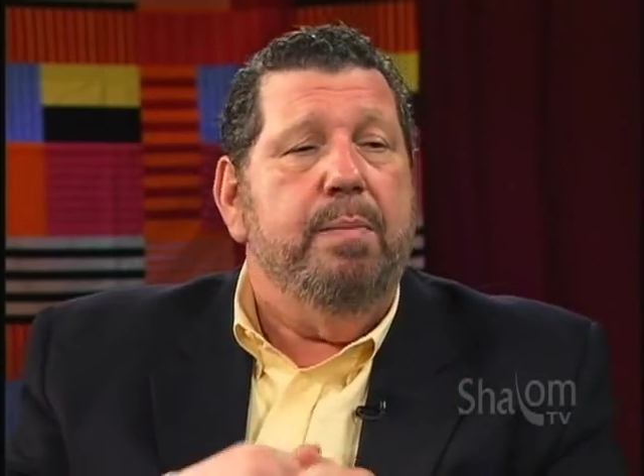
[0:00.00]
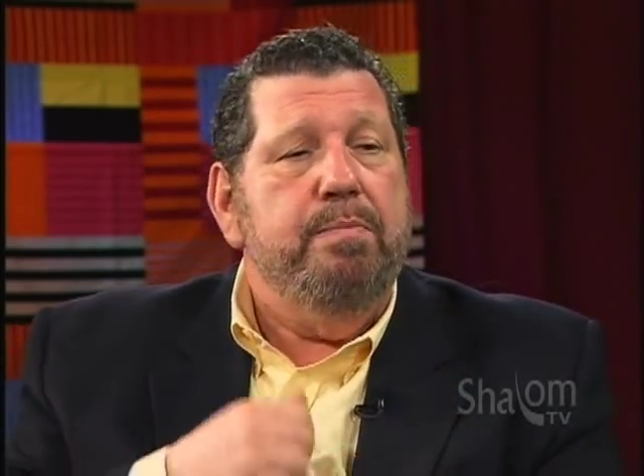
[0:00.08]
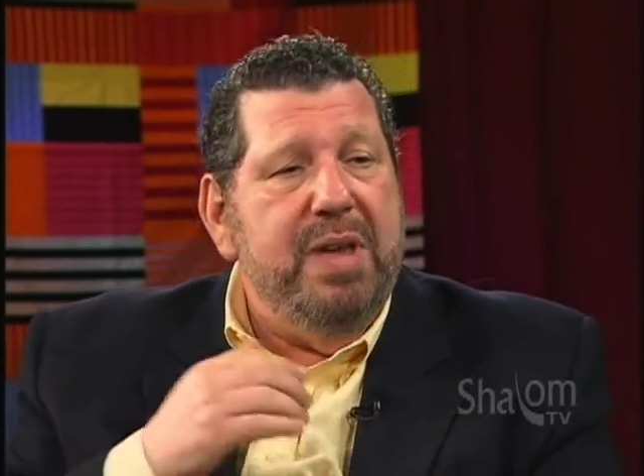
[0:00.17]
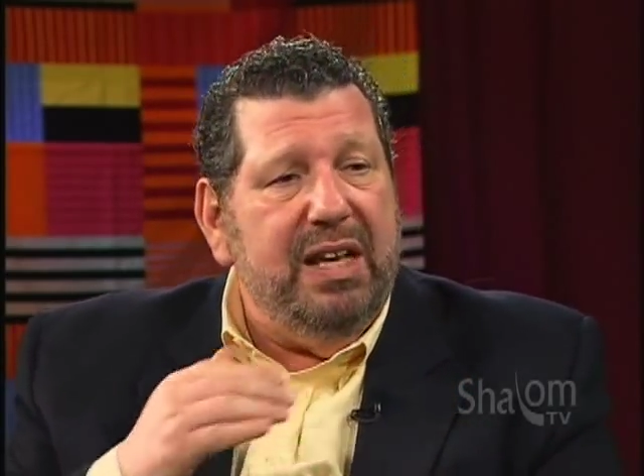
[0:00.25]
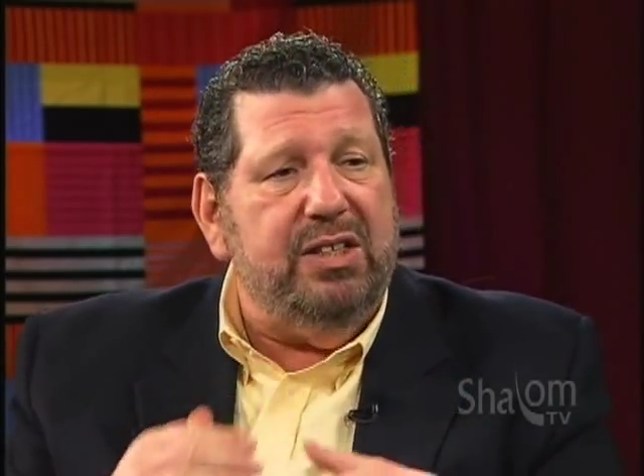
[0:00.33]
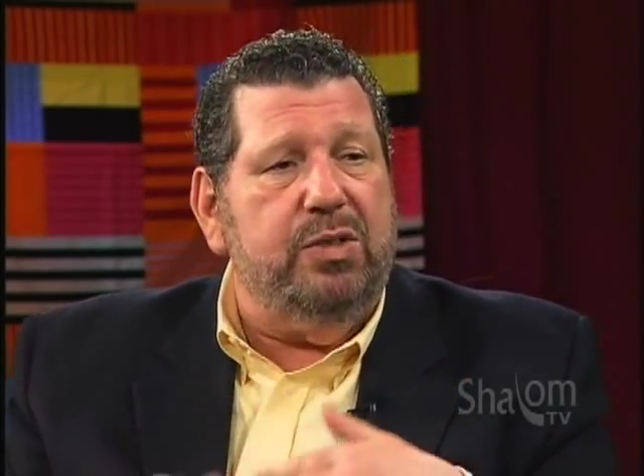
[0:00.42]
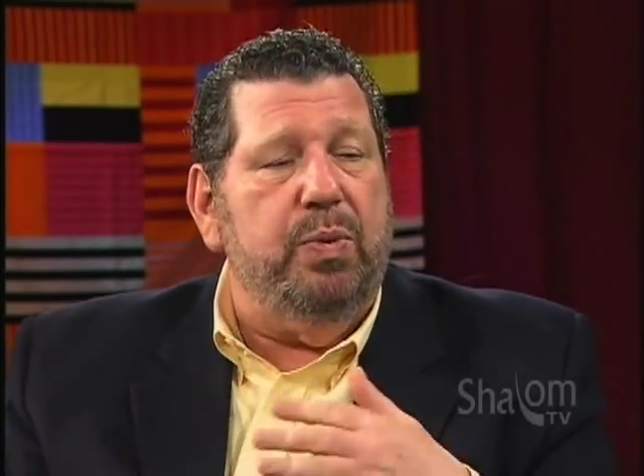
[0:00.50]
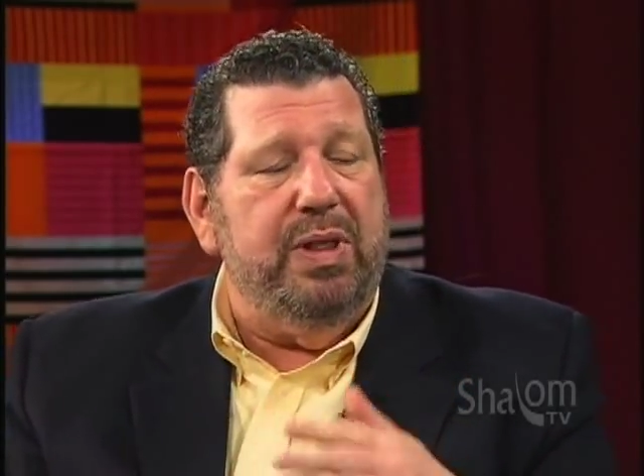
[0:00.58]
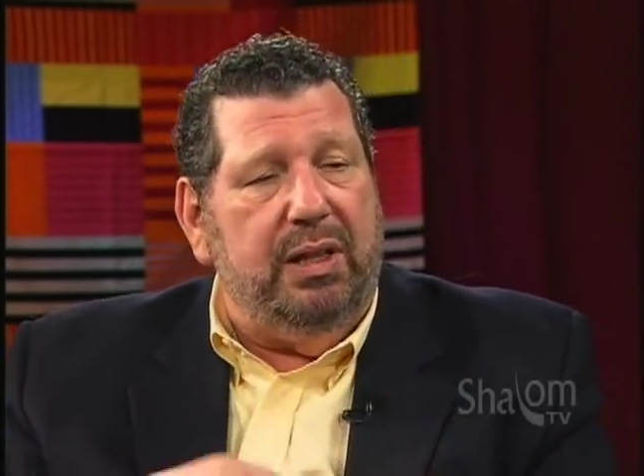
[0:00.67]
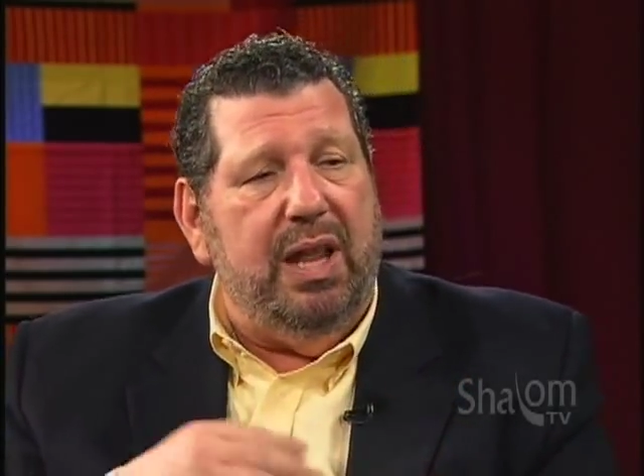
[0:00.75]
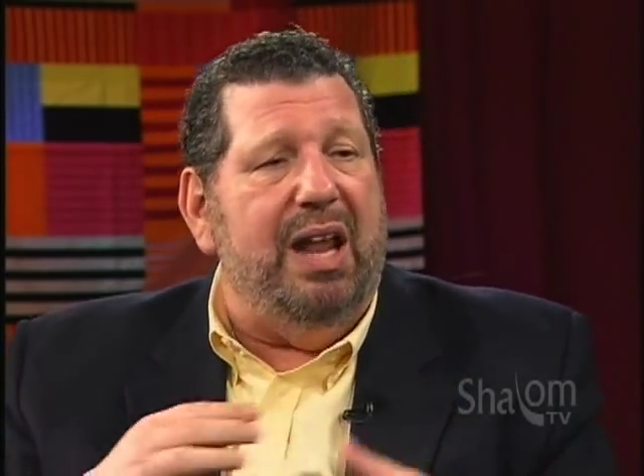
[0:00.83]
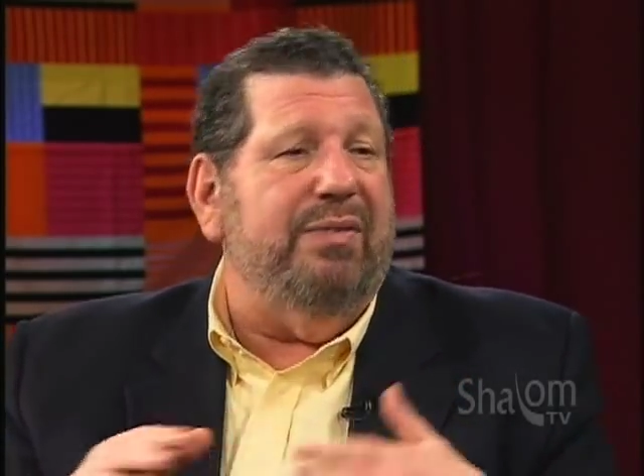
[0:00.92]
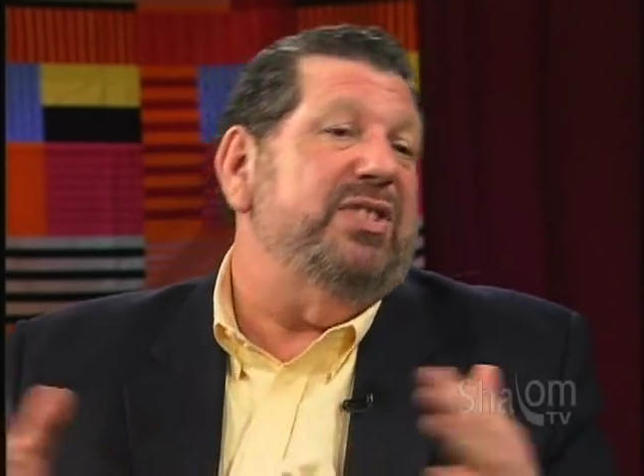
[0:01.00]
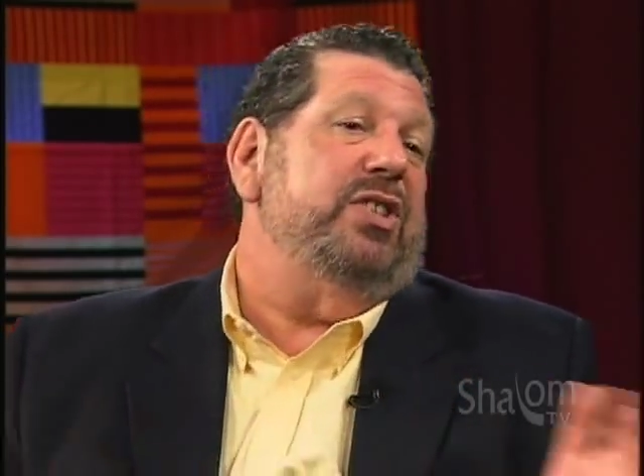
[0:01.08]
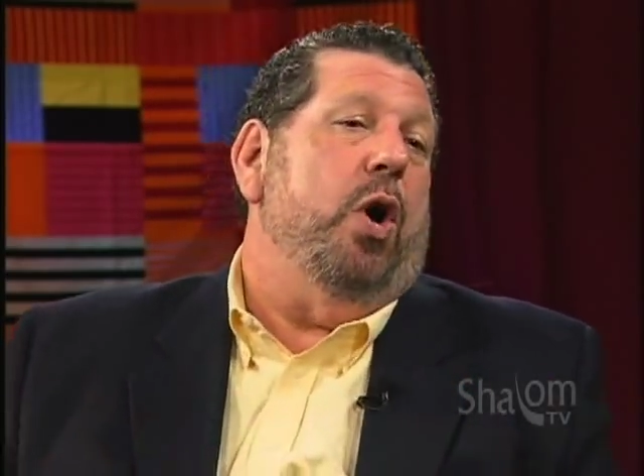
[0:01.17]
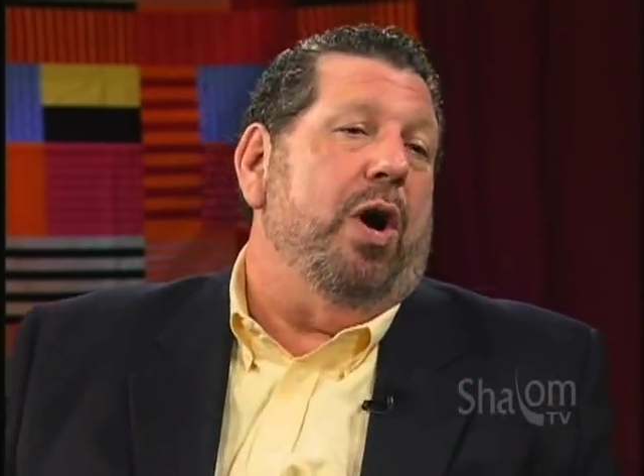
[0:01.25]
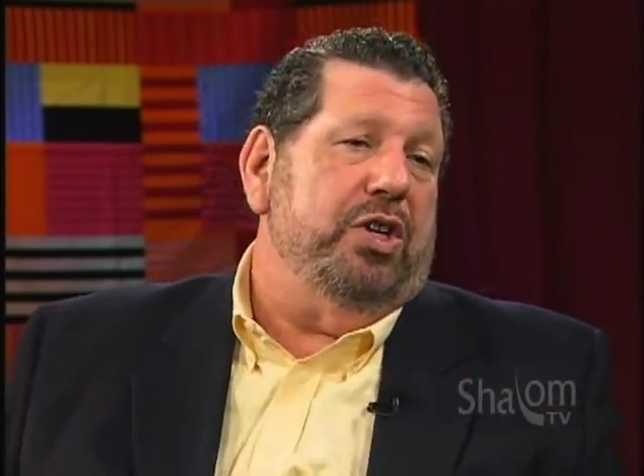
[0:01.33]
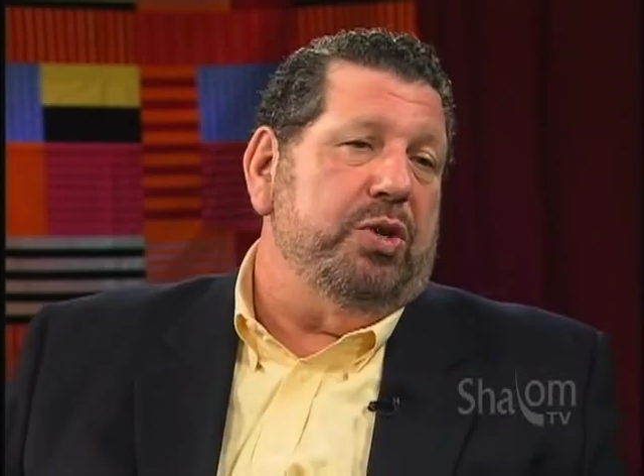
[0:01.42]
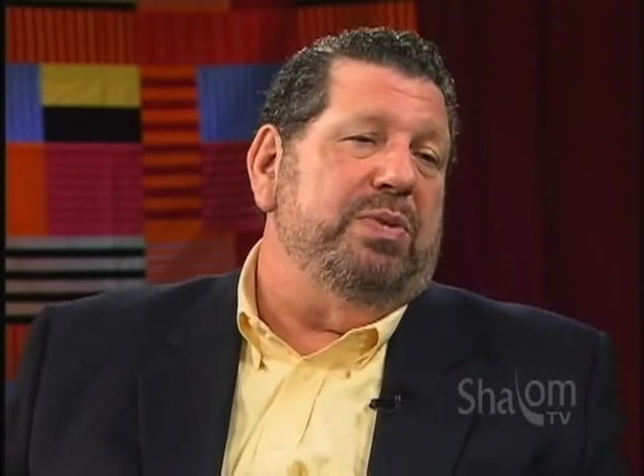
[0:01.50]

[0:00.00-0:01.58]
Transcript: mixed with a lot of starch.